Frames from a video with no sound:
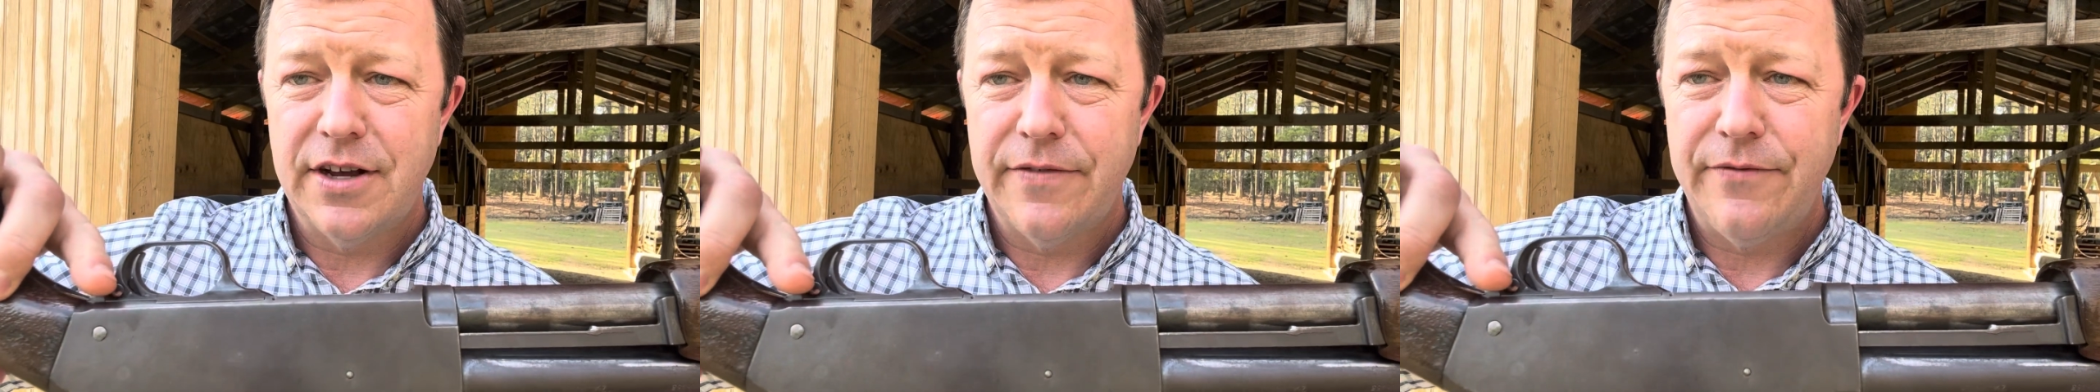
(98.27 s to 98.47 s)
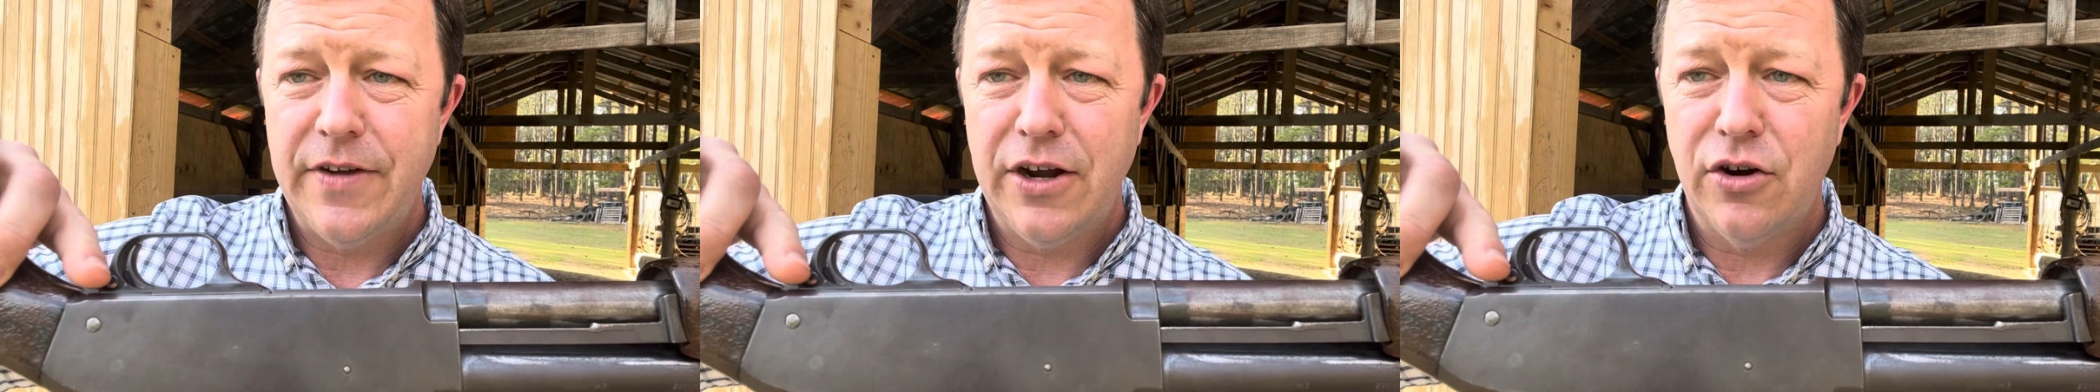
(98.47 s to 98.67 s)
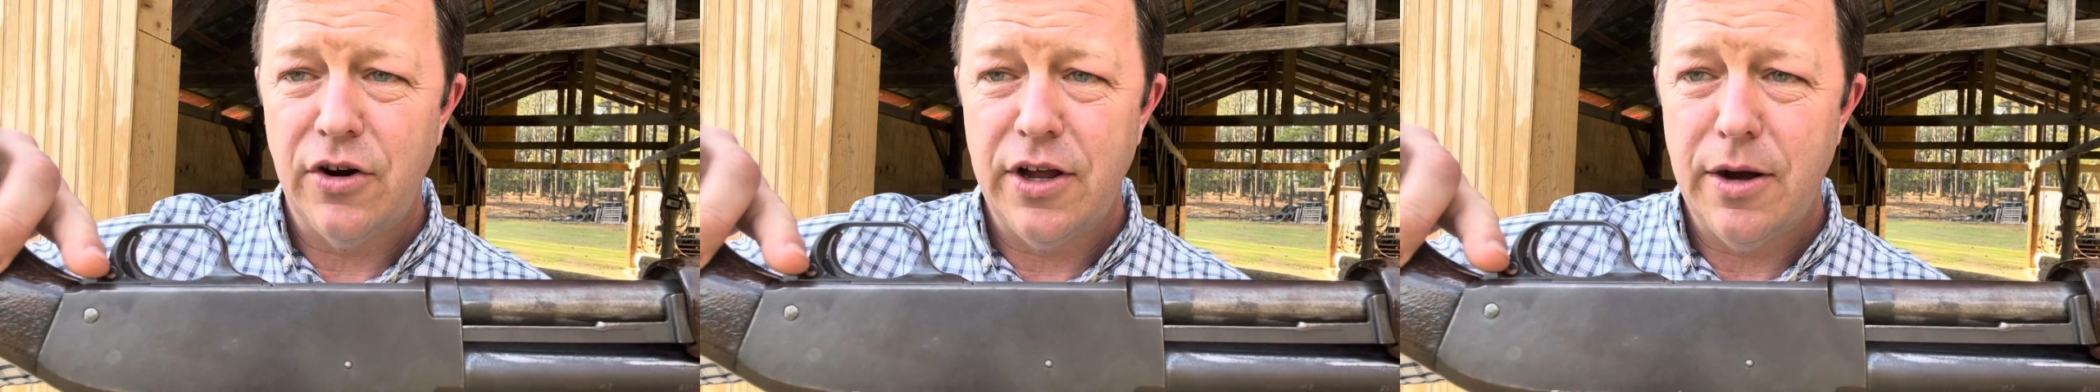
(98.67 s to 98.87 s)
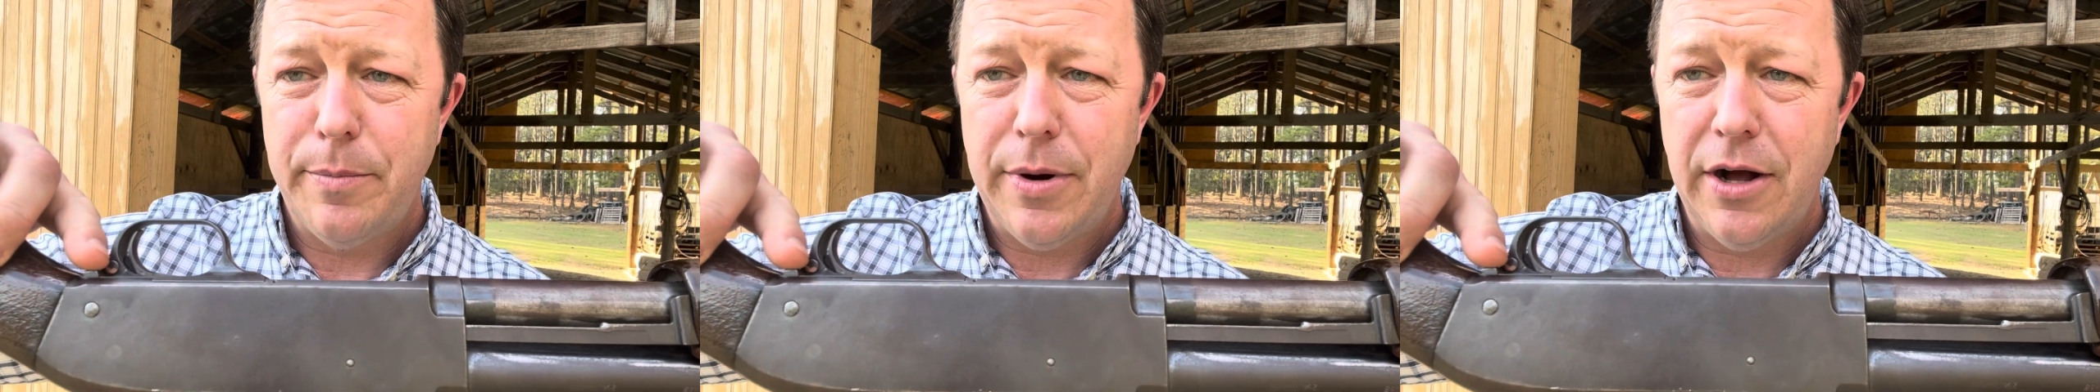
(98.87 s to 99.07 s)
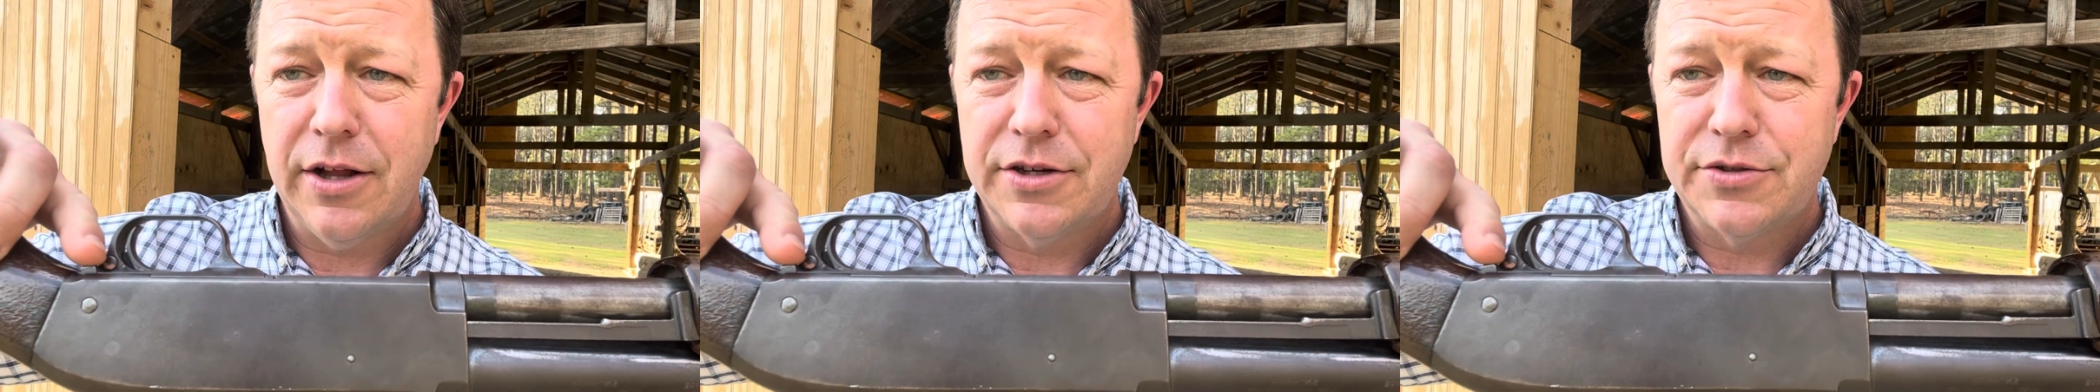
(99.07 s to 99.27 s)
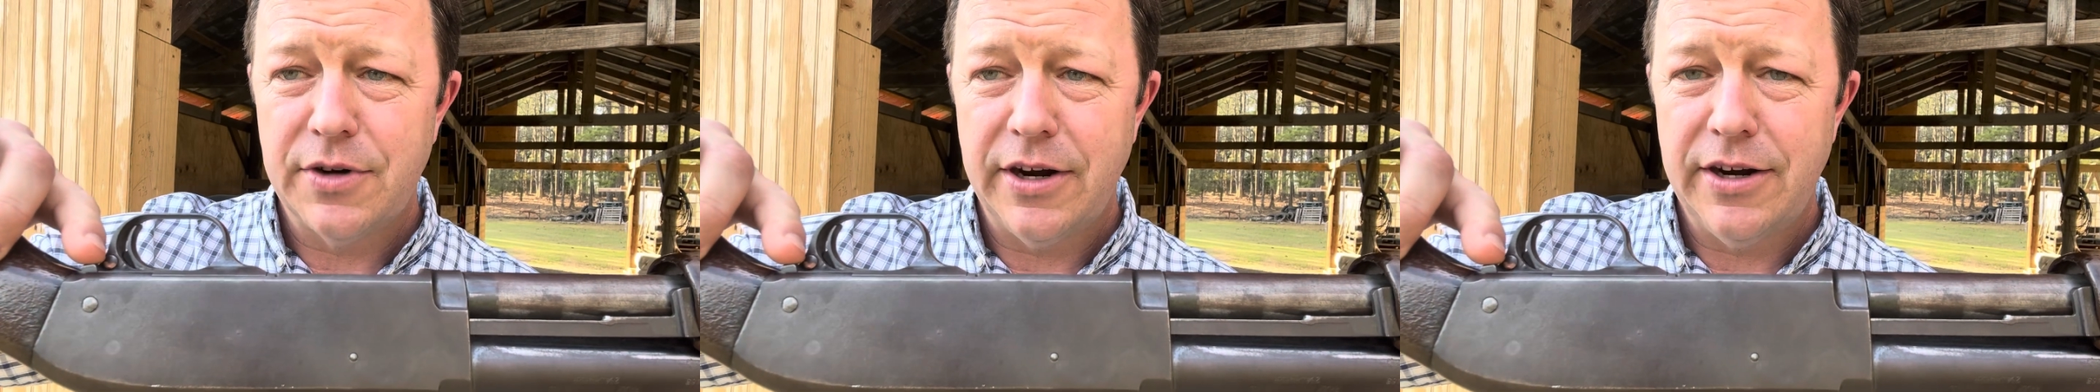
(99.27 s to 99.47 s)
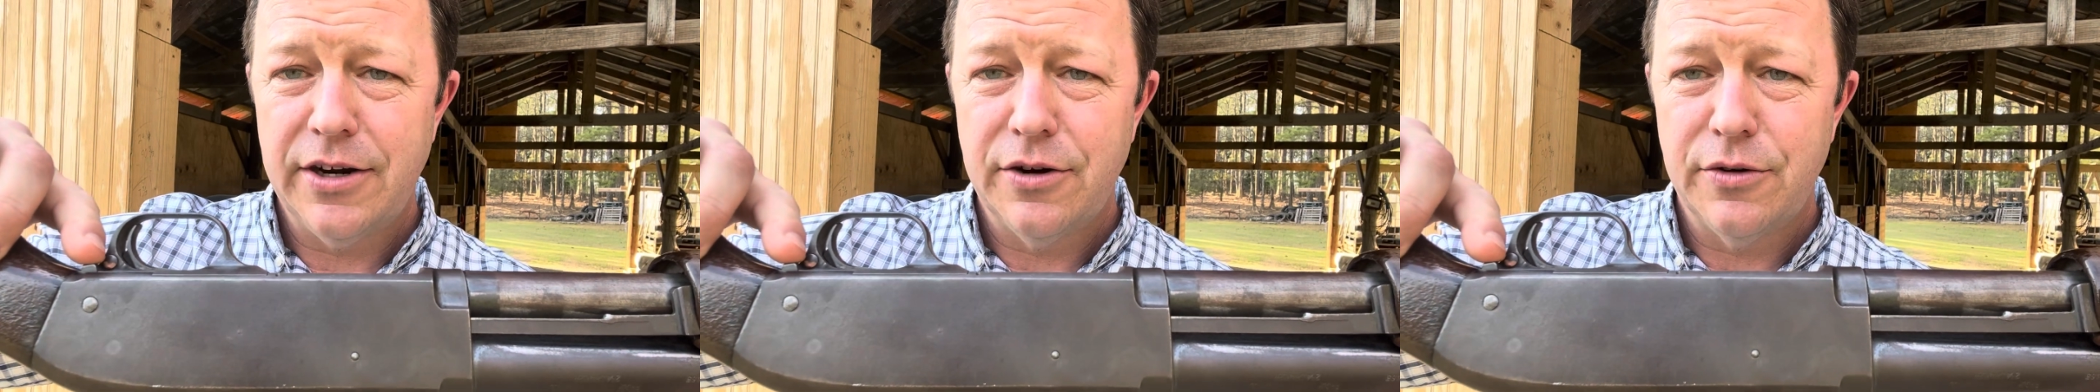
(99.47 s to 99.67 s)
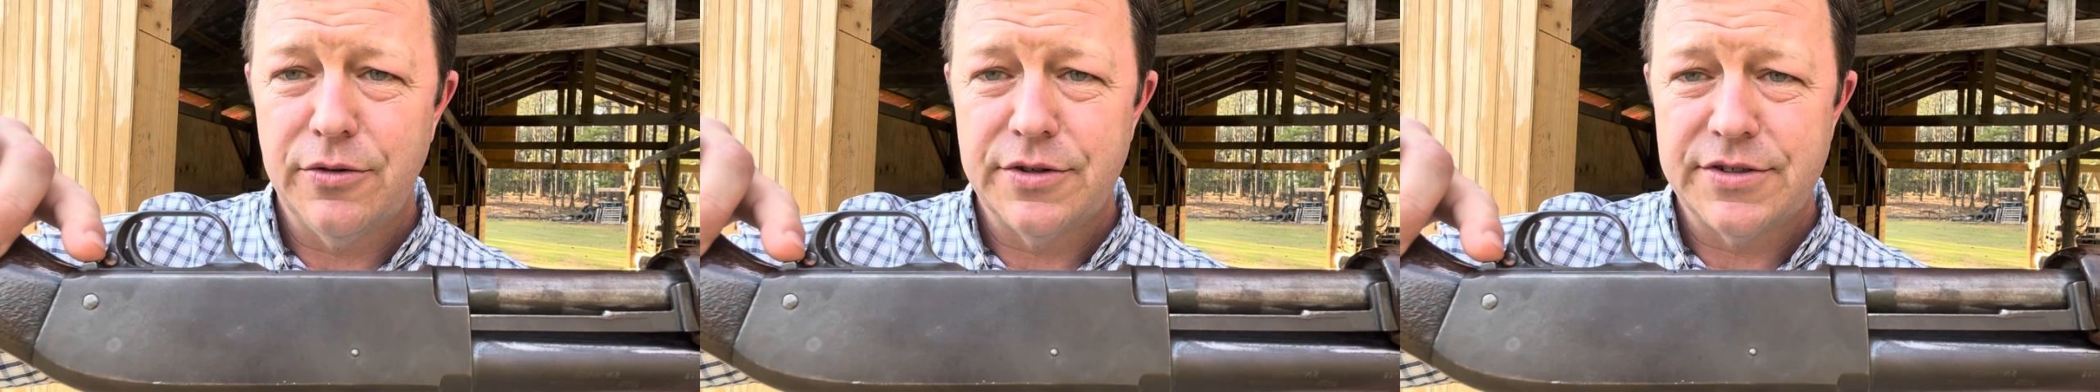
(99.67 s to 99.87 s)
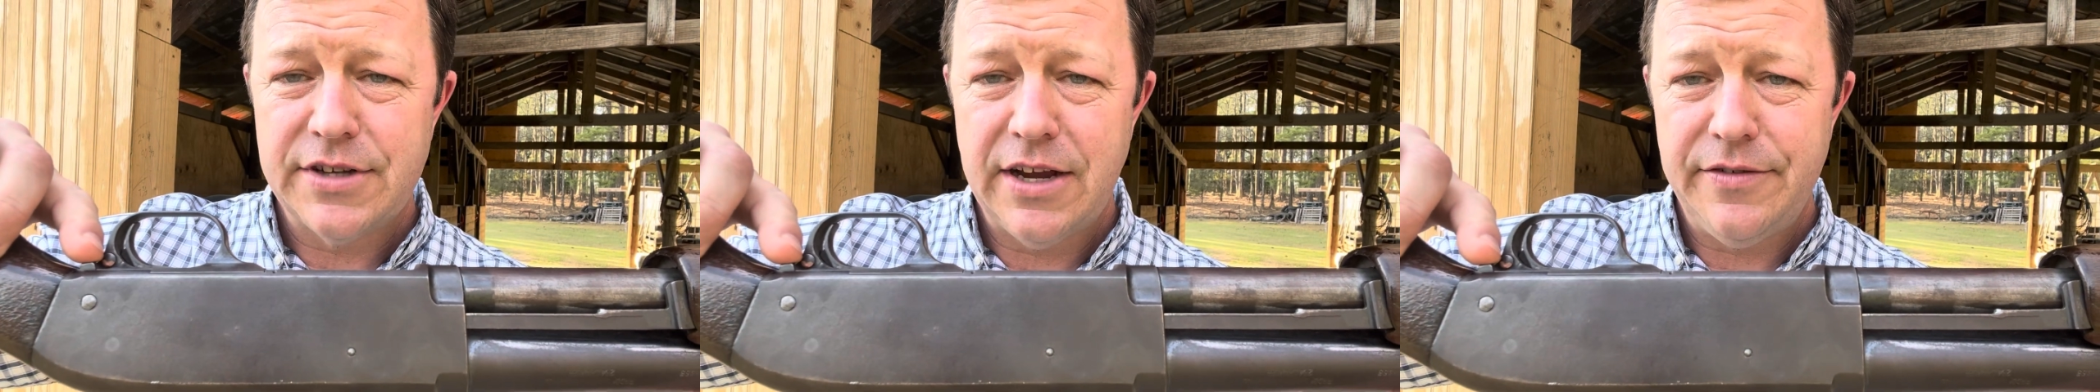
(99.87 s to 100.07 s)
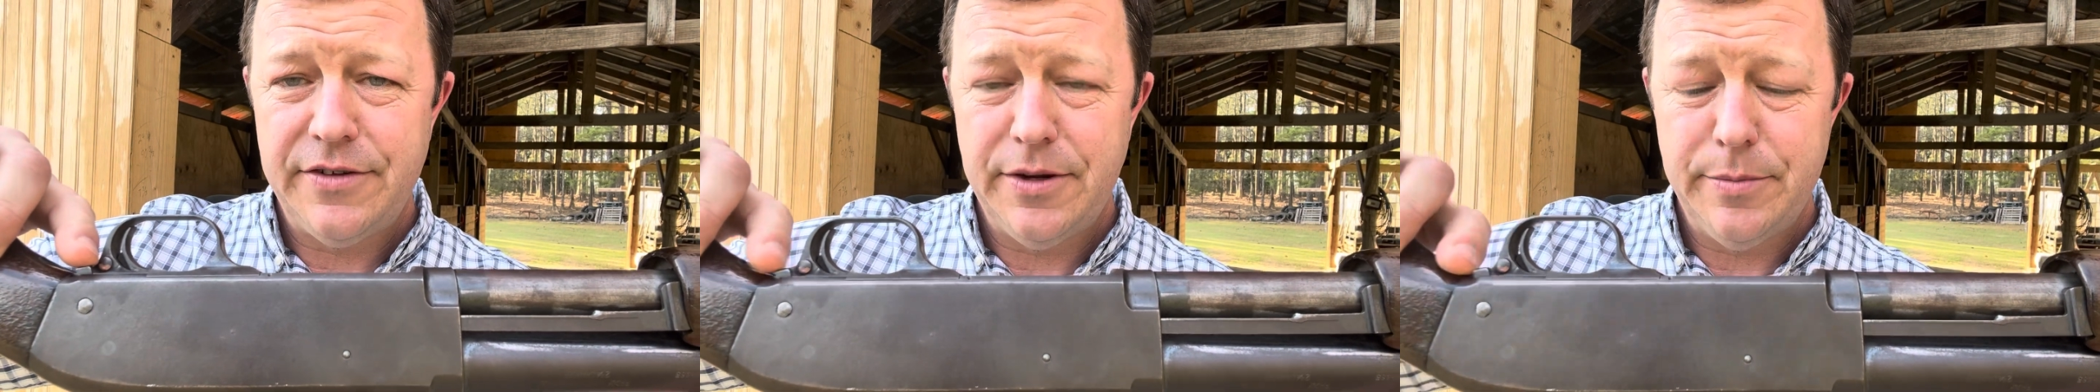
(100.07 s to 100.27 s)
fingernail polish right here on the safety.